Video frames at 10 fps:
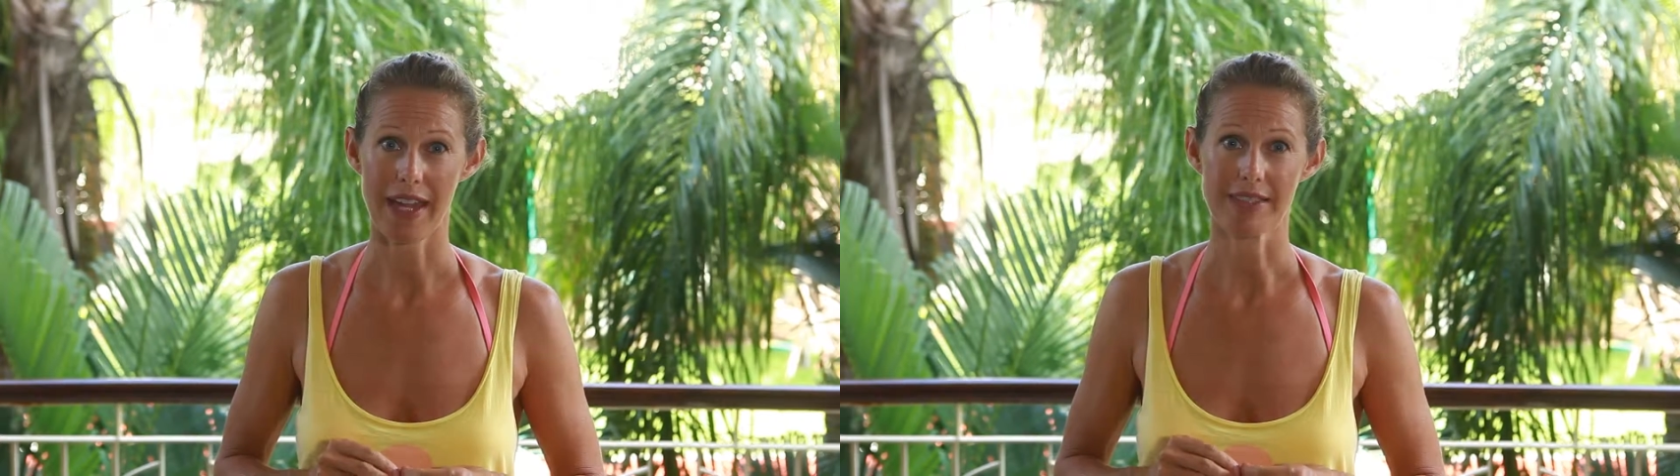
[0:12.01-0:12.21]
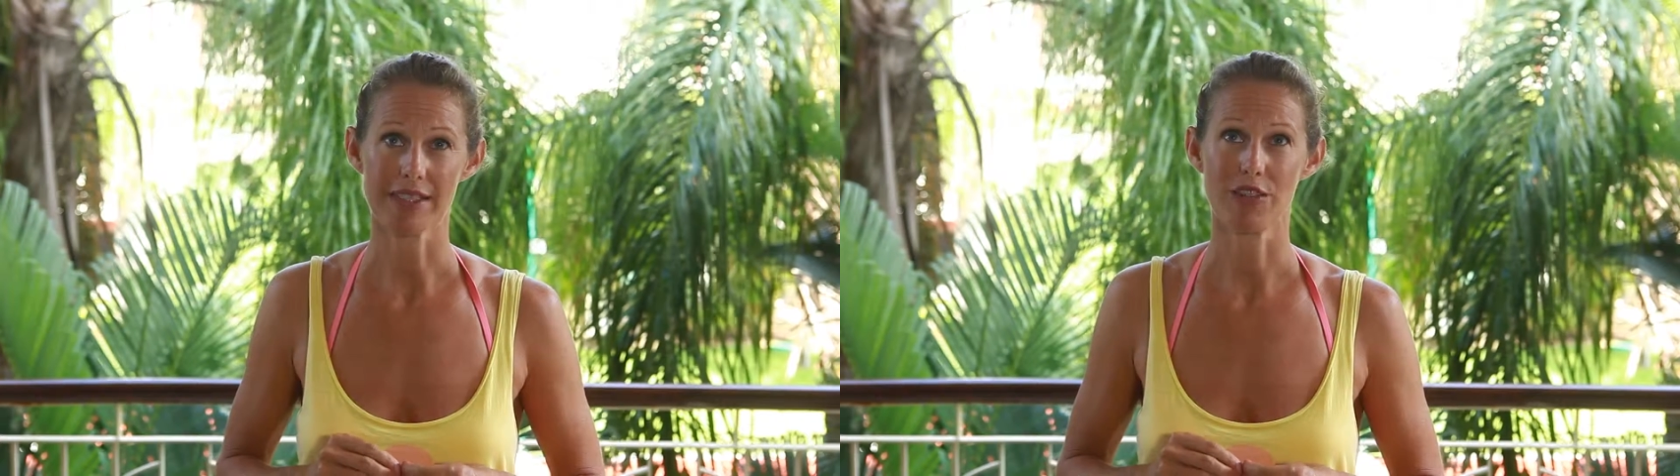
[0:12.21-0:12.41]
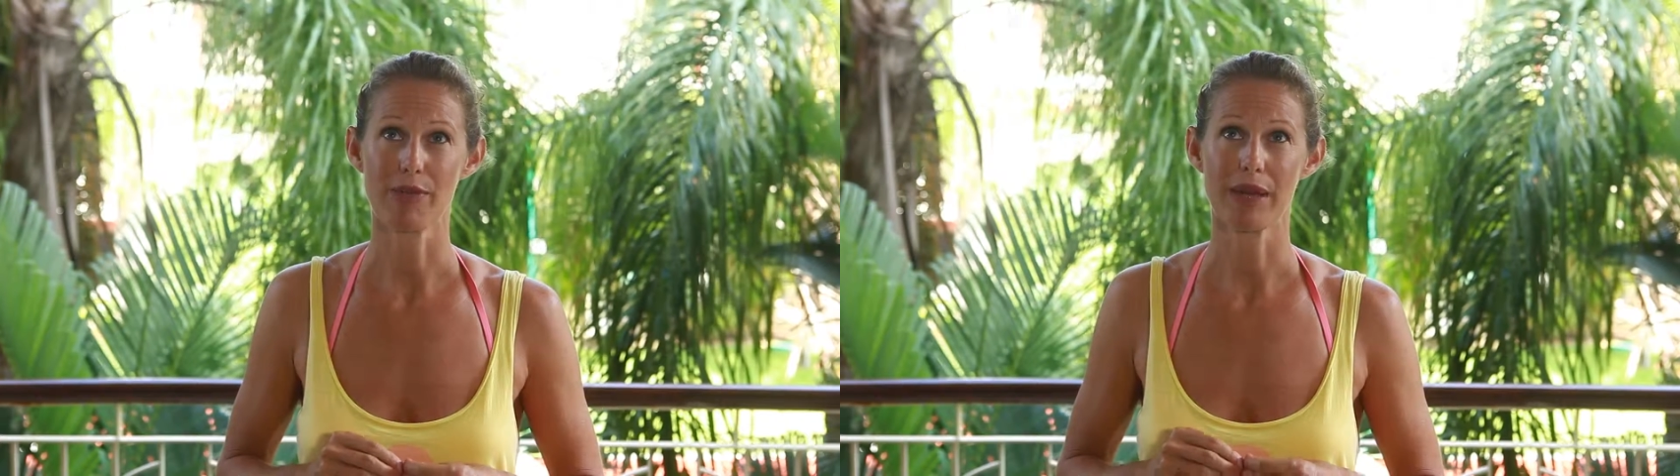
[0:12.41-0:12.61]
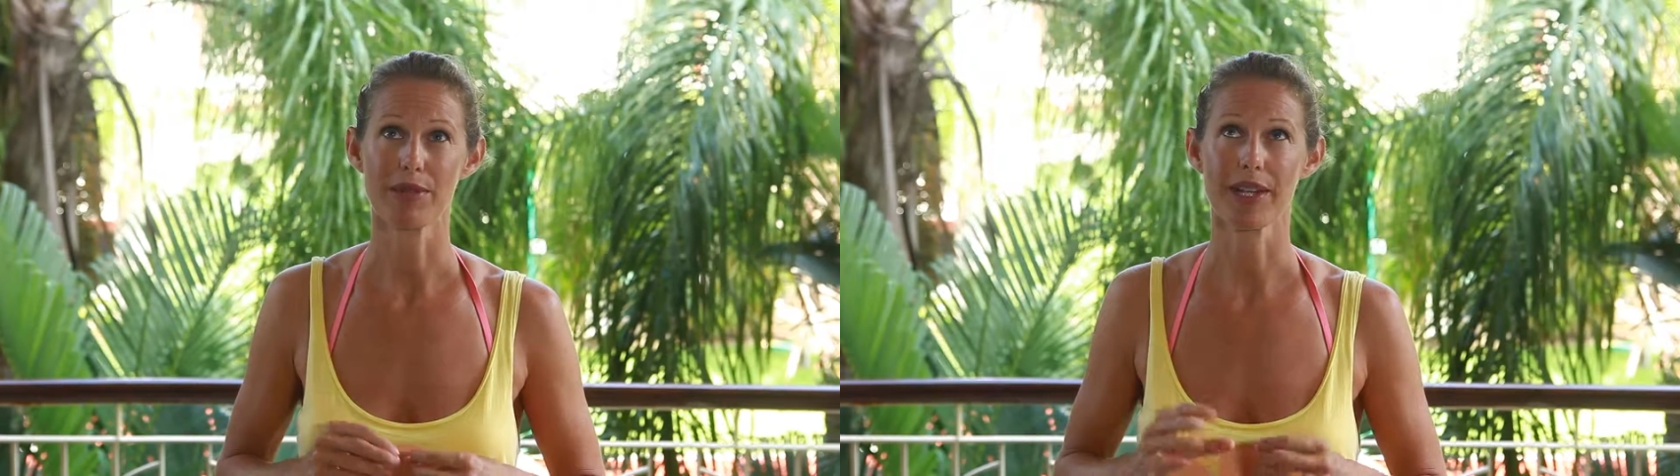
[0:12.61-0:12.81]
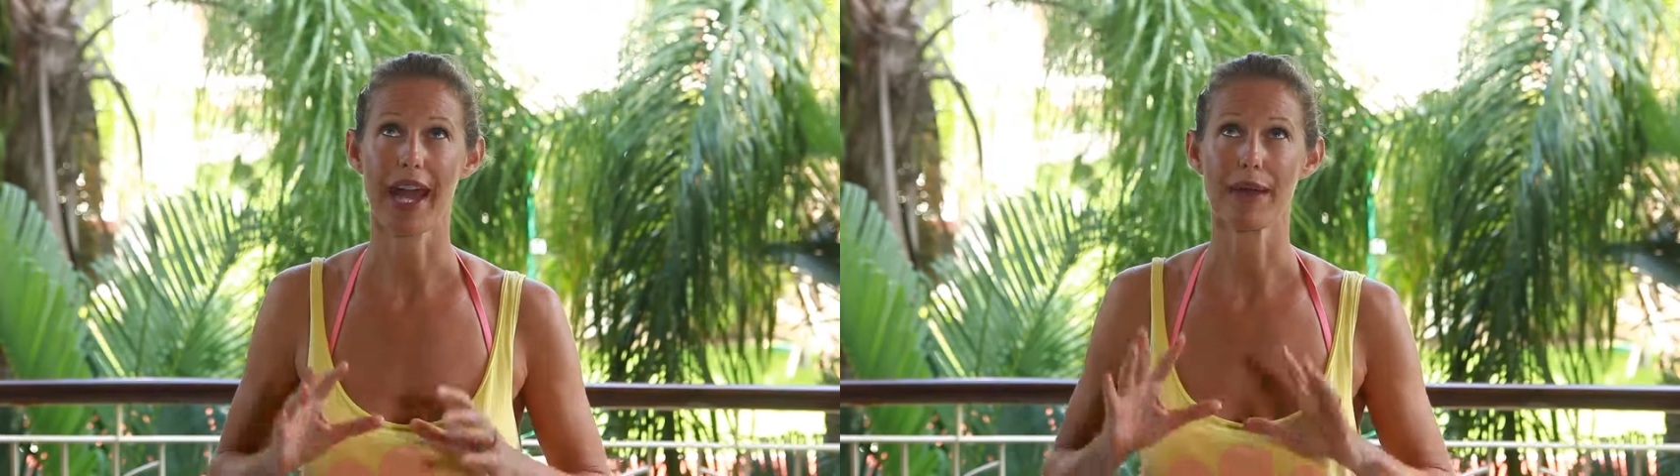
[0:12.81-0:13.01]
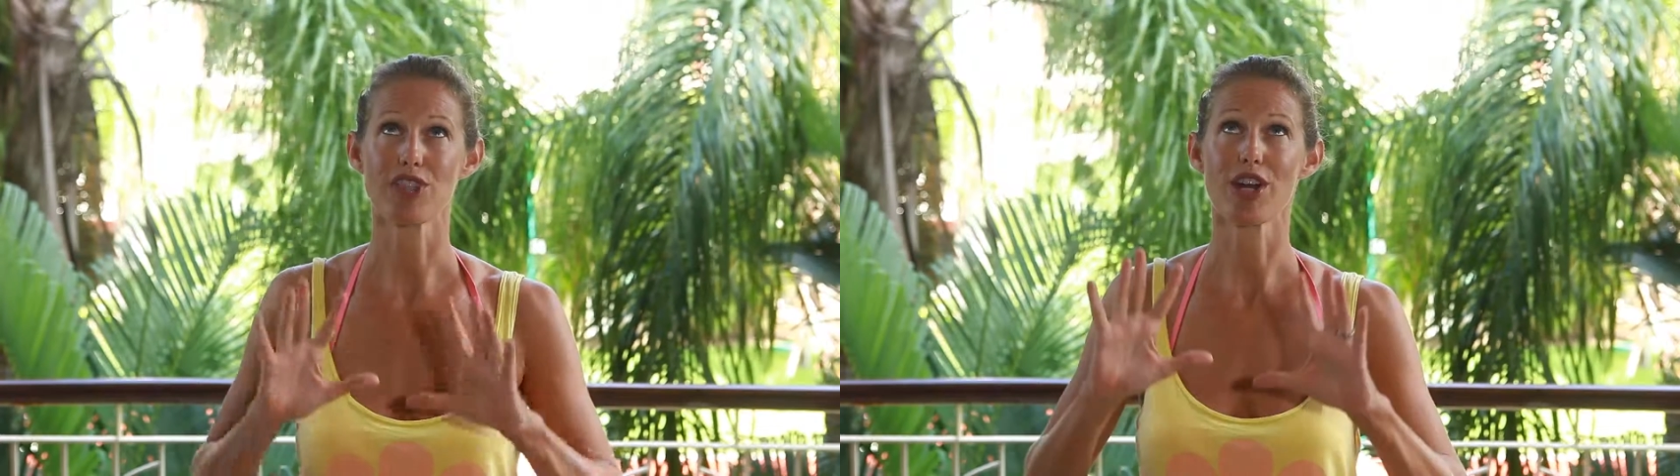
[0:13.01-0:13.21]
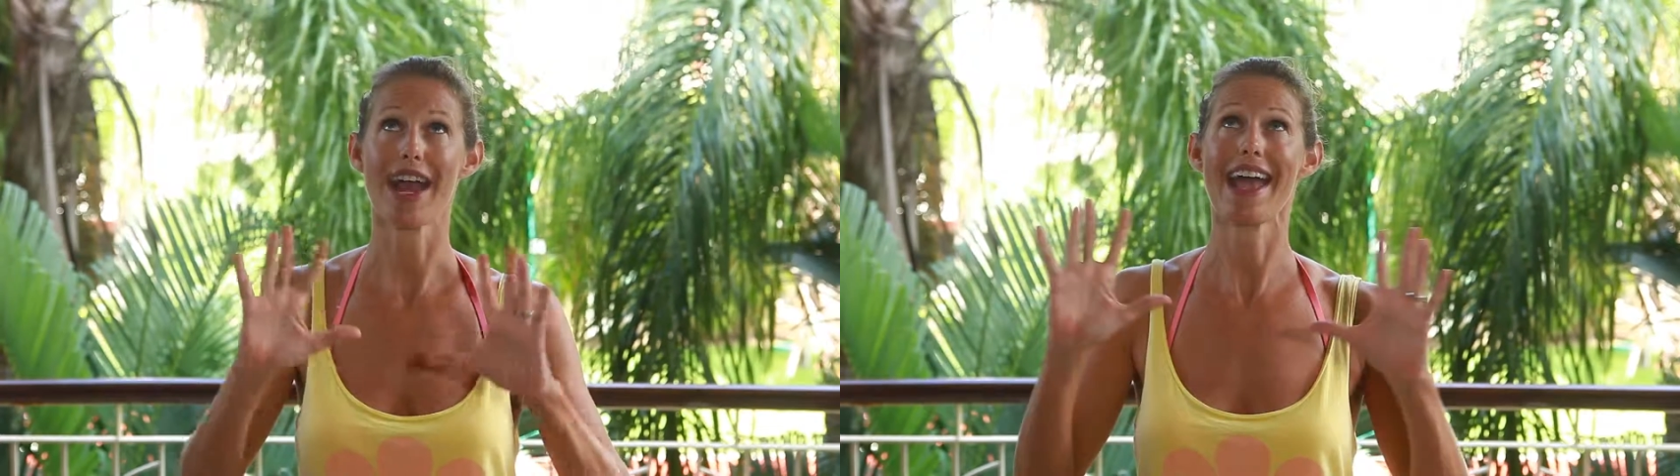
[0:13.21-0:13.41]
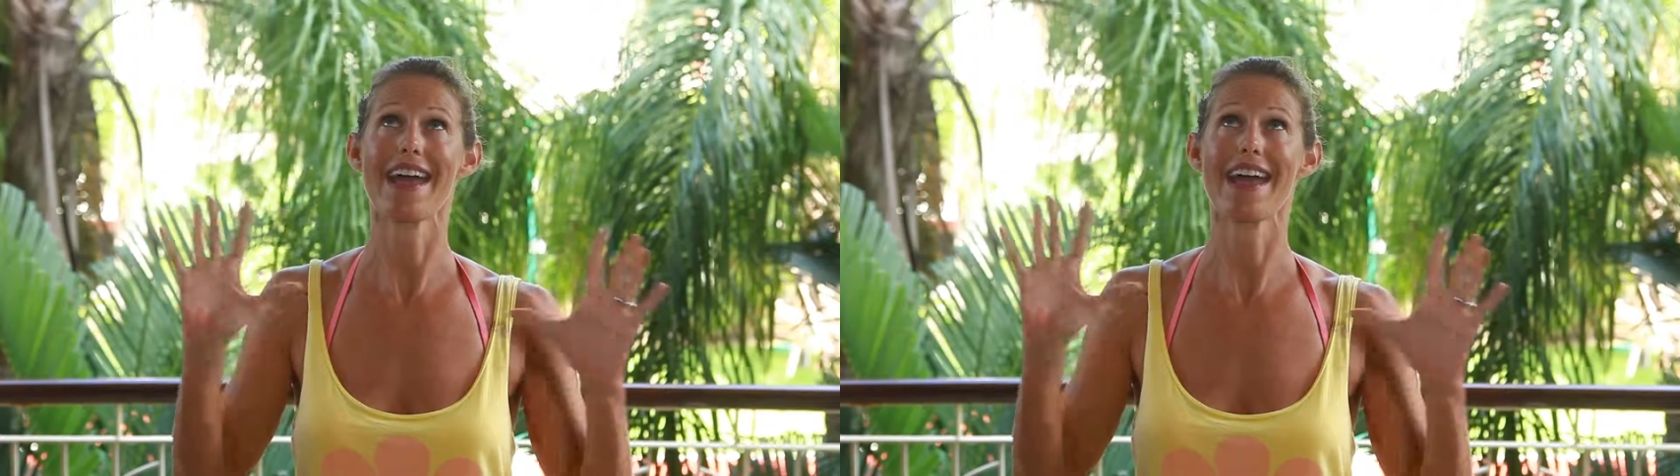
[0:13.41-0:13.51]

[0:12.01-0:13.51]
and still be able to capture